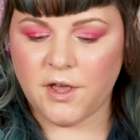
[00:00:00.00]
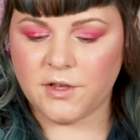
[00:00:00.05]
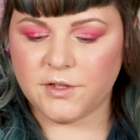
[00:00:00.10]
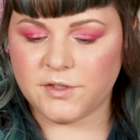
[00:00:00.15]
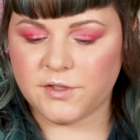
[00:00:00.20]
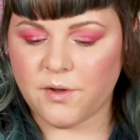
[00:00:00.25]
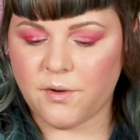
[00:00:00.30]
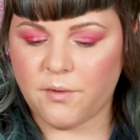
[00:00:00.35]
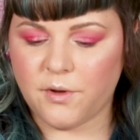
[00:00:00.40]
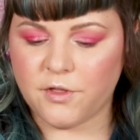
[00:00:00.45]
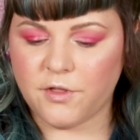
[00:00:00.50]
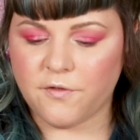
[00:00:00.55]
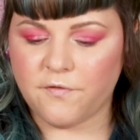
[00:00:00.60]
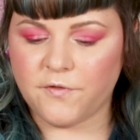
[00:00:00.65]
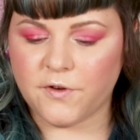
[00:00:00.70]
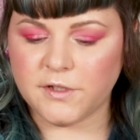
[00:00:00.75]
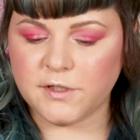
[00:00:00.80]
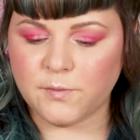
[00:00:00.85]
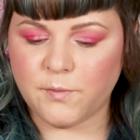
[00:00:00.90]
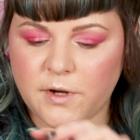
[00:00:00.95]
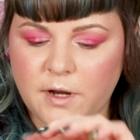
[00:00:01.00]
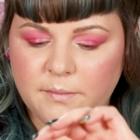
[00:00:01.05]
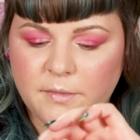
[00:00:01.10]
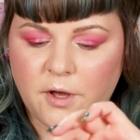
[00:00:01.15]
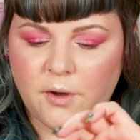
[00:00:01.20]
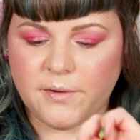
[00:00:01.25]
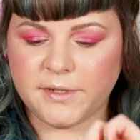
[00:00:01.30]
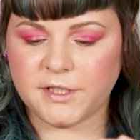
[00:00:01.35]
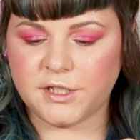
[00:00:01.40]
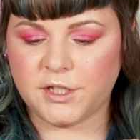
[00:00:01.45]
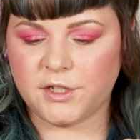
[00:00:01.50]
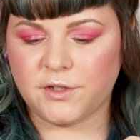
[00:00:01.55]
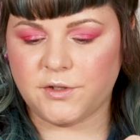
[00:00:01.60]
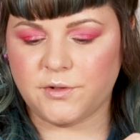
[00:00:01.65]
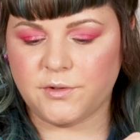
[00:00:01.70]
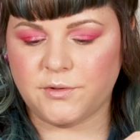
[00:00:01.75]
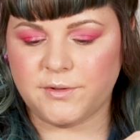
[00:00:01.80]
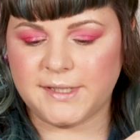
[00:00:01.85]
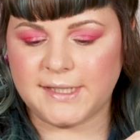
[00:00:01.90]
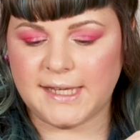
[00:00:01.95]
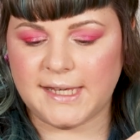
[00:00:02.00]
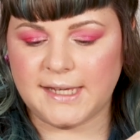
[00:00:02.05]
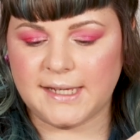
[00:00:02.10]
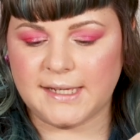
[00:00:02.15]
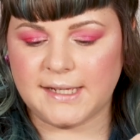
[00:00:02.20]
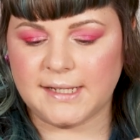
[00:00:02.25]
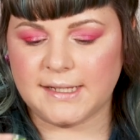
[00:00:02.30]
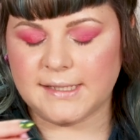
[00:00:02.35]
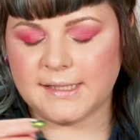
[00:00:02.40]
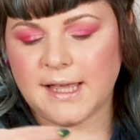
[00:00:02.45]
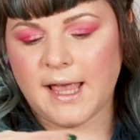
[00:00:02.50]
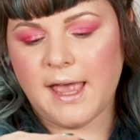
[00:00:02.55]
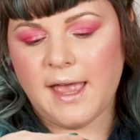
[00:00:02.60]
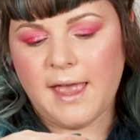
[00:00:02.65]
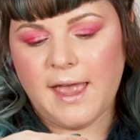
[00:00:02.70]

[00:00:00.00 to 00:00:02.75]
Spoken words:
So the first one I'm going to use is